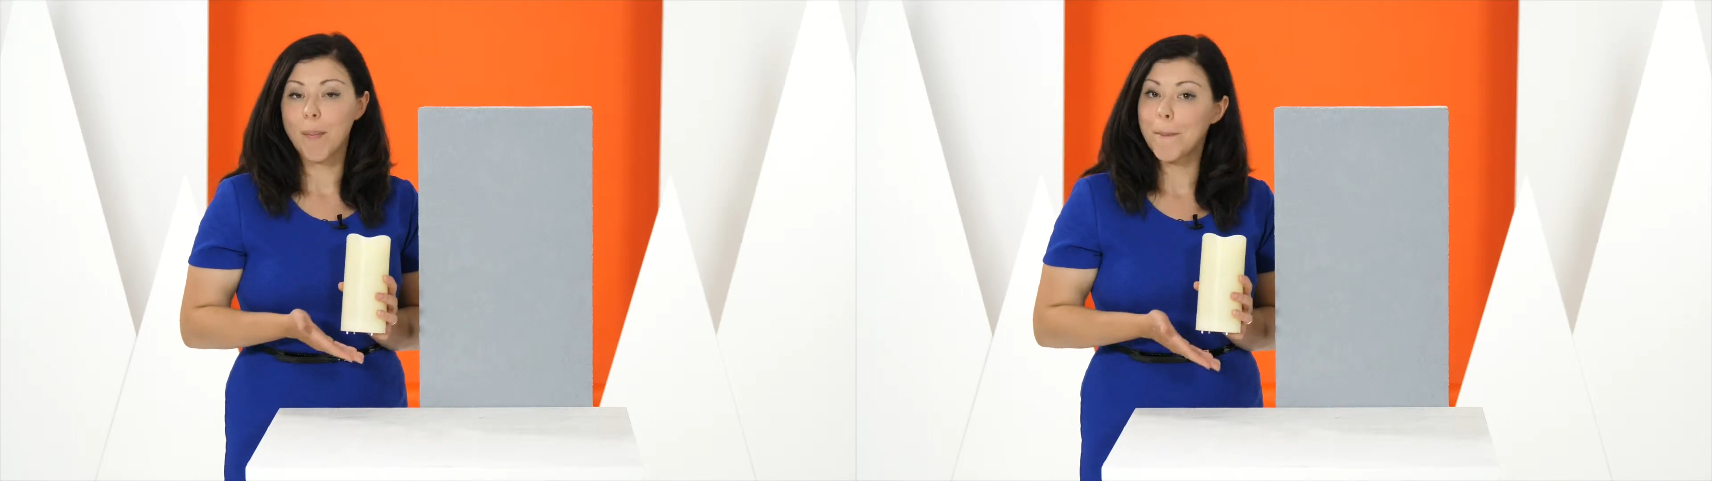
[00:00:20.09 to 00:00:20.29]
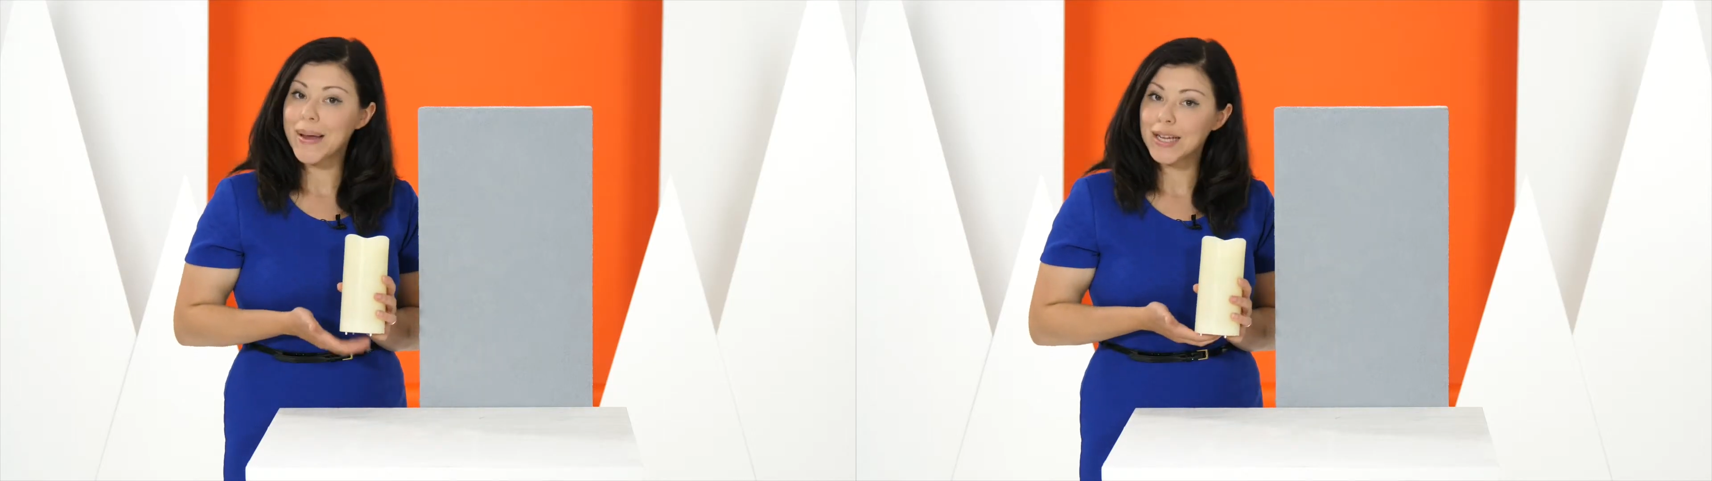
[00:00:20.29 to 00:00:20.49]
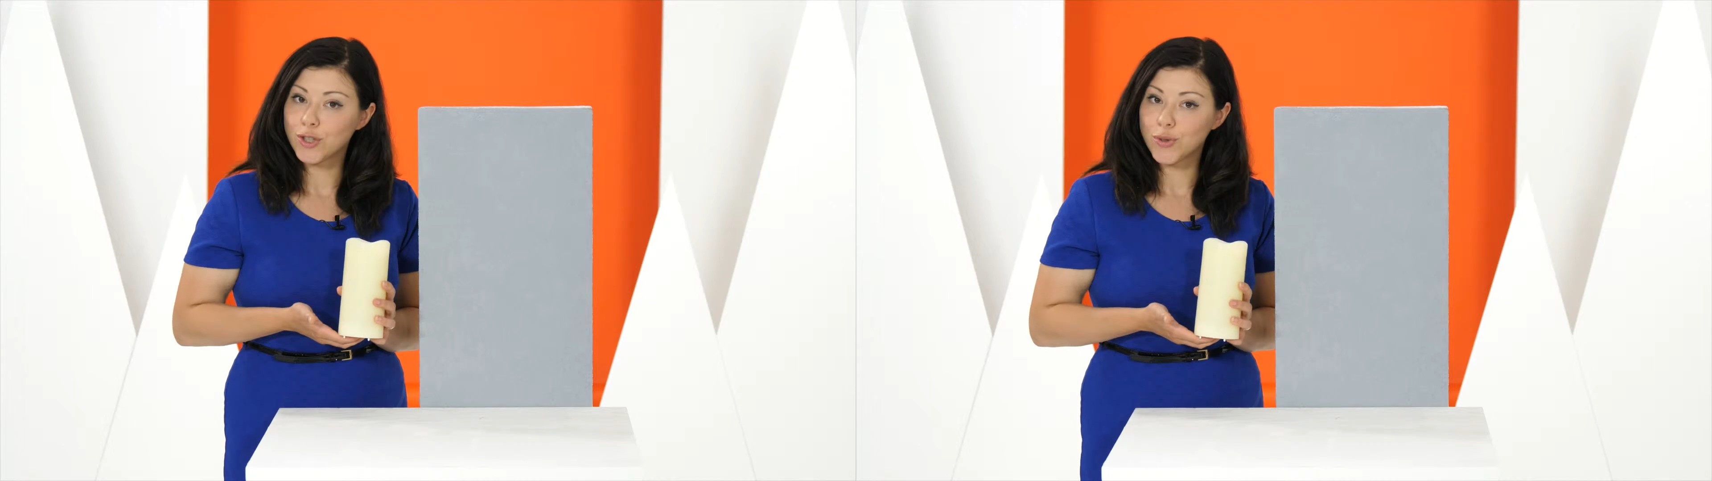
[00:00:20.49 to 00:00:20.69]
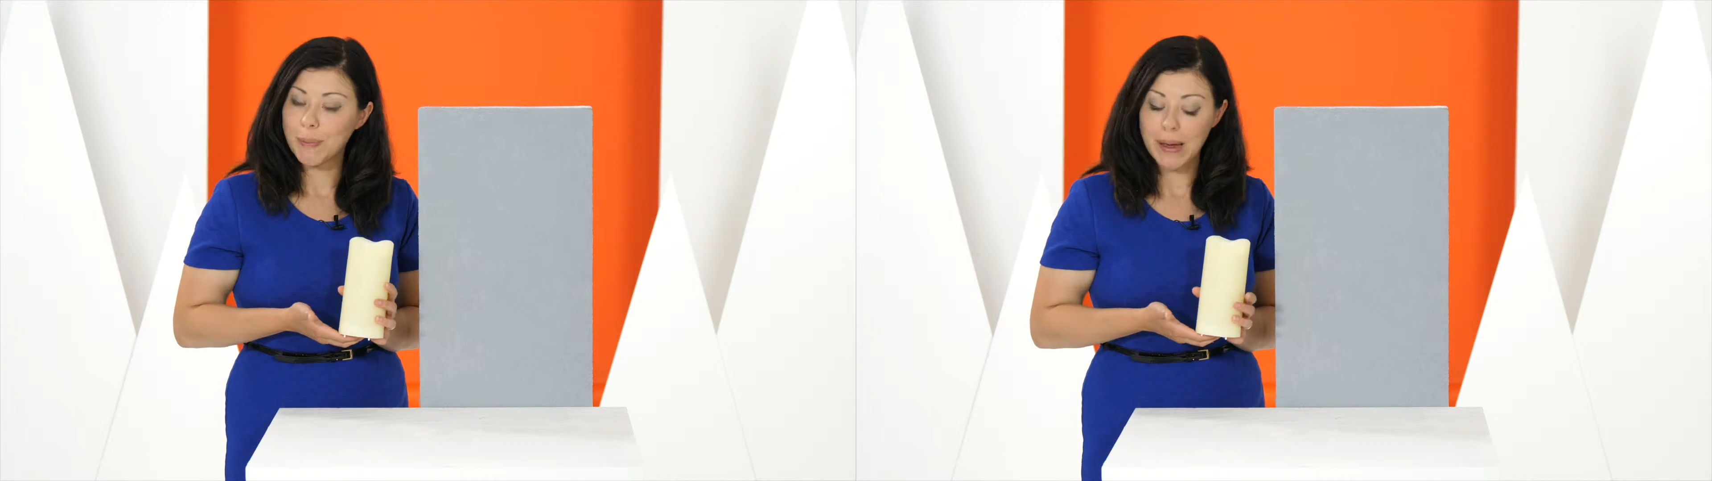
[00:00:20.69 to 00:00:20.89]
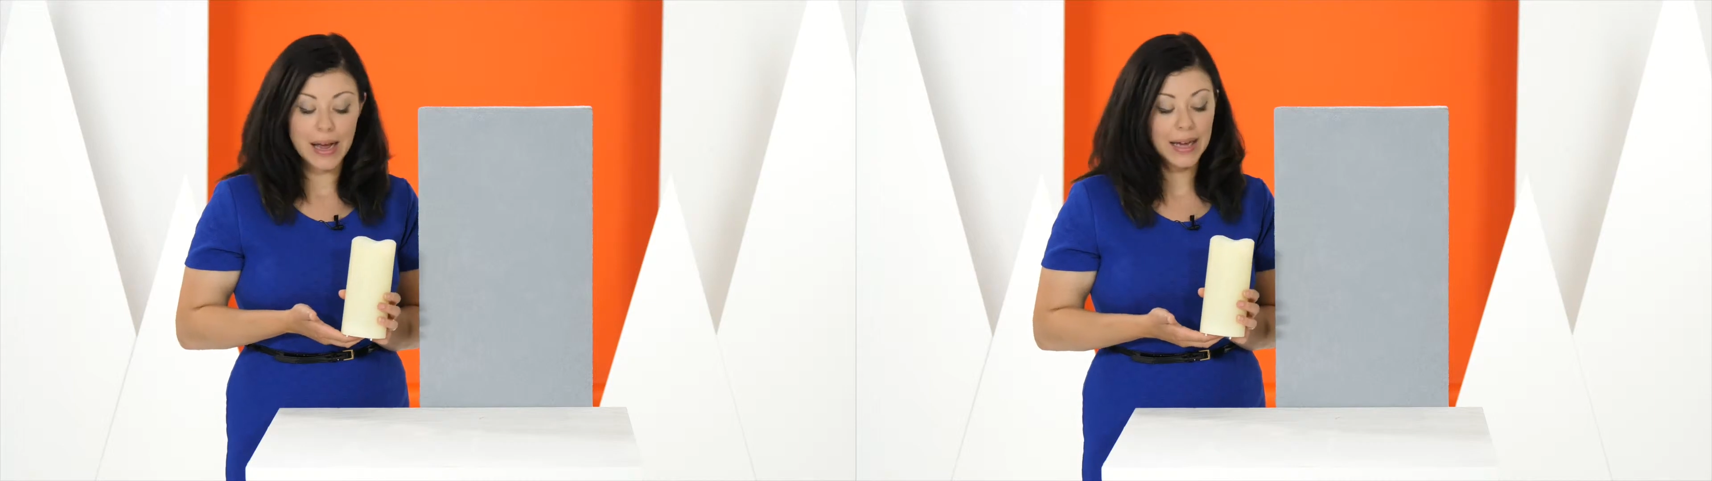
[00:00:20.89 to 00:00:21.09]
a battery
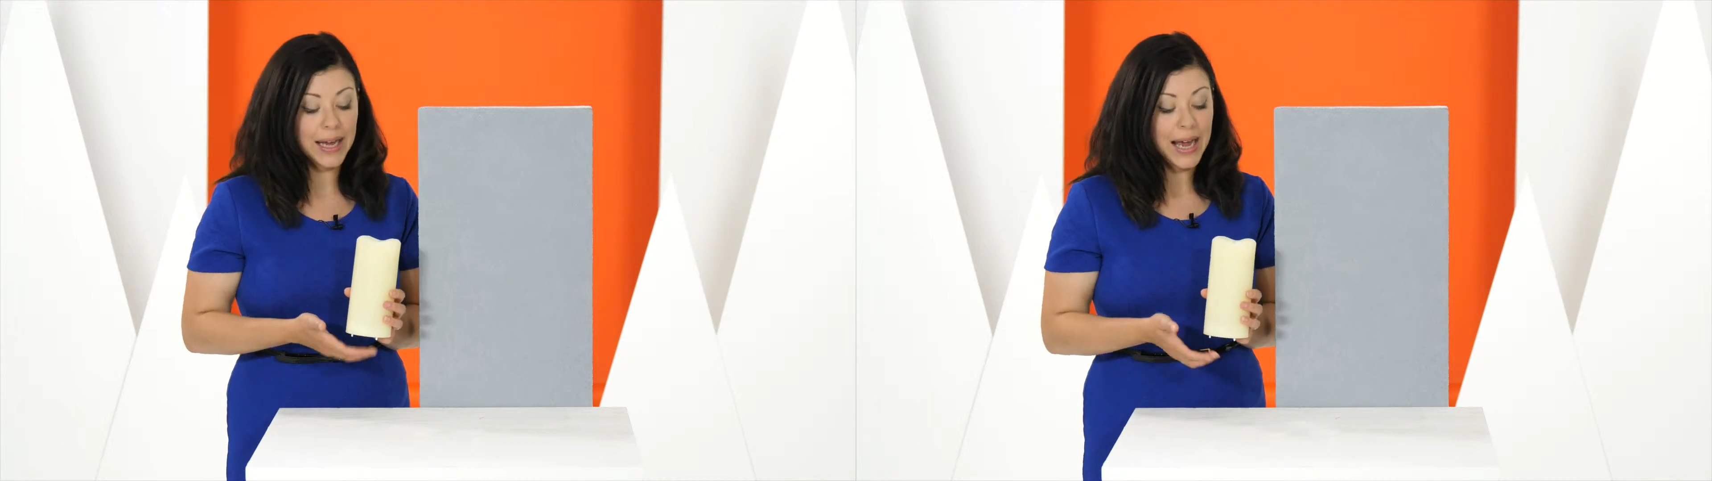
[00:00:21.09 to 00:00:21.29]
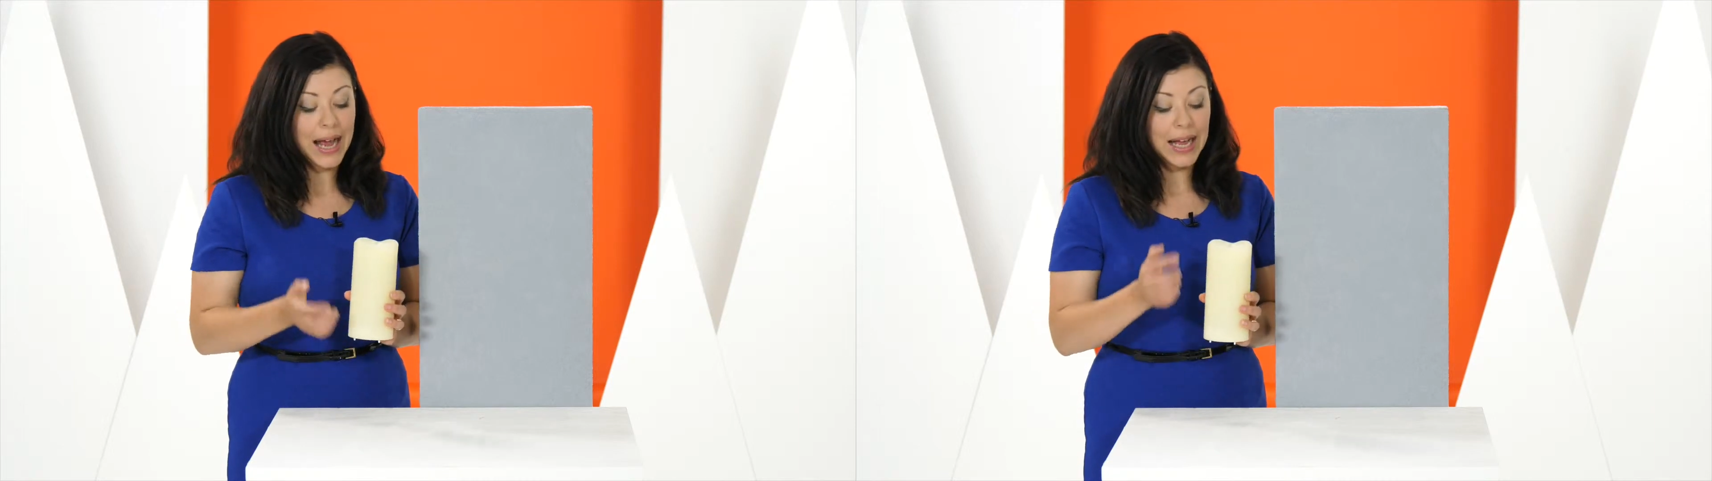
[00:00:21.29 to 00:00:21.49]
pack